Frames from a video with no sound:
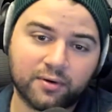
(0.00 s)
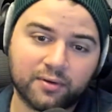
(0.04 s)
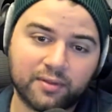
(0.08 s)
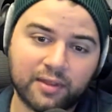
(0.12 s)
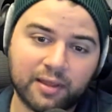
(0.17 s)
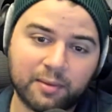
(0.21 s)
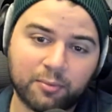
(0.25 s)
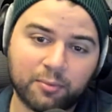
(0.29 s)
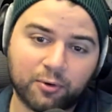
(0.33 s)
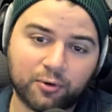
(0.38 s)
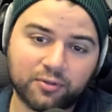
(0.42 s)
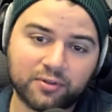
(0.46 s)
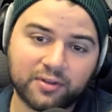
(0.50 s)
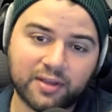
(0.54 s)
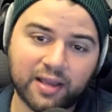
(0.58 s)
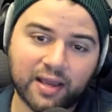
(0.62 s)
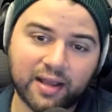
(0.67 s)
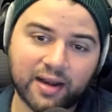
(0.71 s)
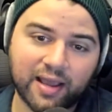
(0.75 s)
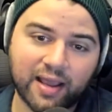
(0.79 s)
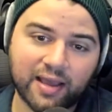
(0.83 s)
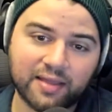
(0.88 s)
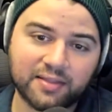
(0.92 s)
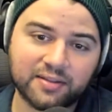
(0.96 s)
They both kind
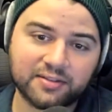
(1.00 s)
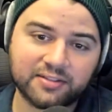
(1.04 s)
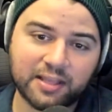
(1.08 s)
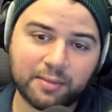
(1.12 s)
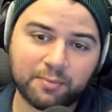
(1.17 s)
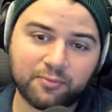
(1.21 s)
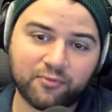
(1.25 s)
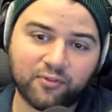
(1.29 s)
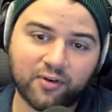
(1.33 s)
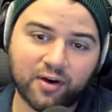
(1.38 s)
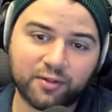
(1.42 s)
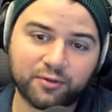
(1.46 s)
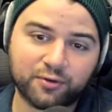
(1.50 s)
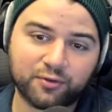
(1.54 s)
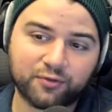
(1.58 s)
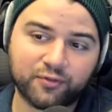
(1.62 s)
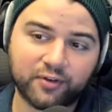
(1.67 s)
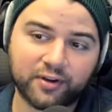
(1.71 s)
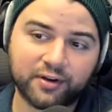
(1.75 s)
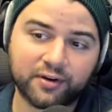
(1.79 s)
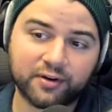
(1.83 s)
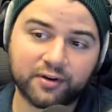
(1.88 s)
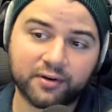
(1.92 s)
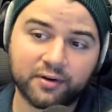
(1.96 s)
of had the same father
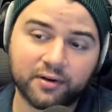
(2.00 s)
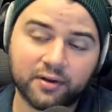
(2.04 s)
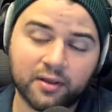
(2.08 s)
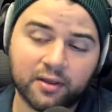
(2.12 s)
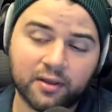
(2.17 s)
figure.